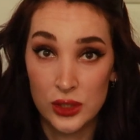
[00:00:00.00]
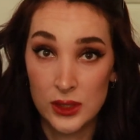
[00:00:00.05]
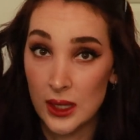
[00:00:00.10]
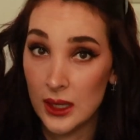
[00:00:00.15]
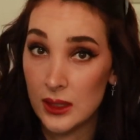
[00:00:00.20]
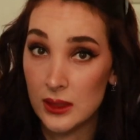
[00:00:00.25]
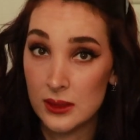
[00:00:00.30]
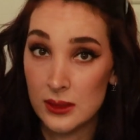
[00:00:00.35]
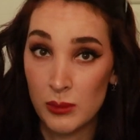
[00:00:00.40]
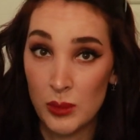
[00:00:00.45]

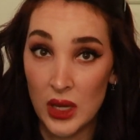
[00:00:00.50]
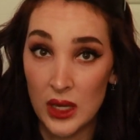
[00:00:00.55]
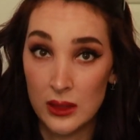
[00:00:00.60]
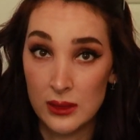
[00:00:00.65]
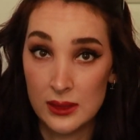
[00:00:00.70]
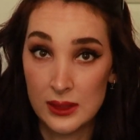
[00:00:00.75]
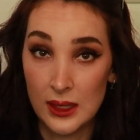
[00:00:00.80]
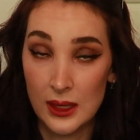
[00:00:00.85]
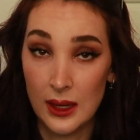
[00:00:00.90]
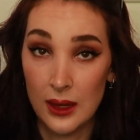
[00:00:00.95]
day's
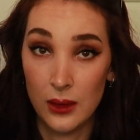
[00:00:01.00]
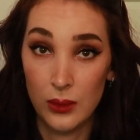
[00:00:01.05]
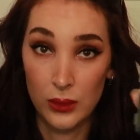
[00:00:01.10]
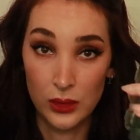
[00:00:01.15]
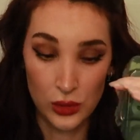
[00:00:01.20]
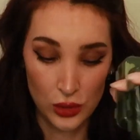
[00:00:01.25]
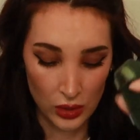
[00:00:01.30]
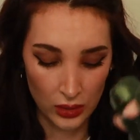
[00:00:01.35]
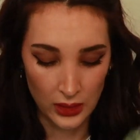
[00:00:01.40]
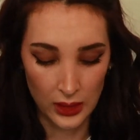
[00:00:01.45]
medicine out
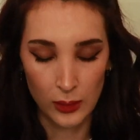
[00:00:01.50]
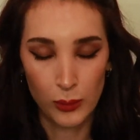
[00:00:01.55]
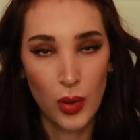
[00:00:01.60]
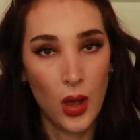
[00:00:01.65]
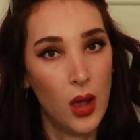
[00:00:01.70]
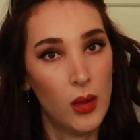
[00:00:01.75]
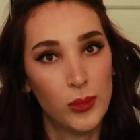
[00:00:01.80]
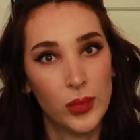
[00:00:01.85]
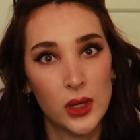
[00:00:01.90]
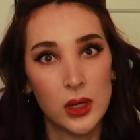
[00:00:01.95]
and you can like
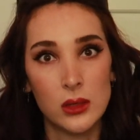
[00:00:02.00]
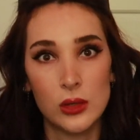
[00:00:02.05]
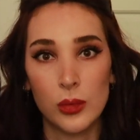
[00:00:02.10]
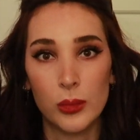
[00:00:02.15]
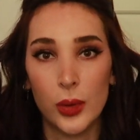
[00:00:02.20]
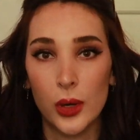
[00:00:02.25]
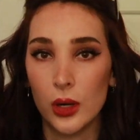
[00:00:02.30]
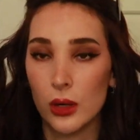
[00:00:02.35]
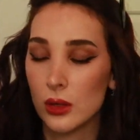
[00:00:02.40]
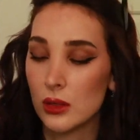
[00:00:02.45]
pop it in your
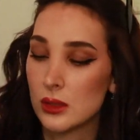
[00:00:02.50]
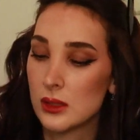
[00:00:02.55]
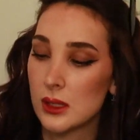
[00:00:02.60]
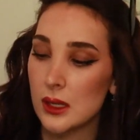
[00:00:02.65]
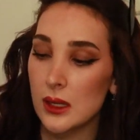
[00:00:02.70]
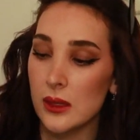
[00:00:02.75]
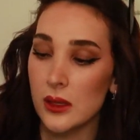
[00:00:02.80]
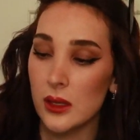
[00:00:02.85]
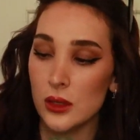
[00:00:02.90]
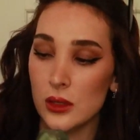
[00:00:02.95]
purse
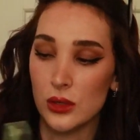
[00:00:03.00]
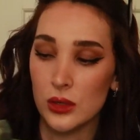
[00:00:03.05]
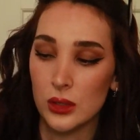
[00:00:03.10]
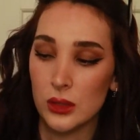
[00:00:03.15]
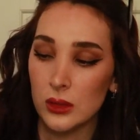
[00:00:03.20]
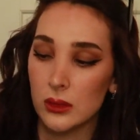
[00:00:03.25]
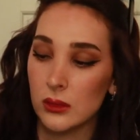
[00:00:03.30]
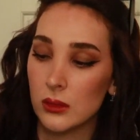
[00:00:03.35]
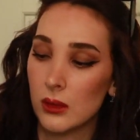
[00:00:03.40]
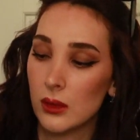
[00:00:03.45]
and then you
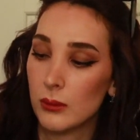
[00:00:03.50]
can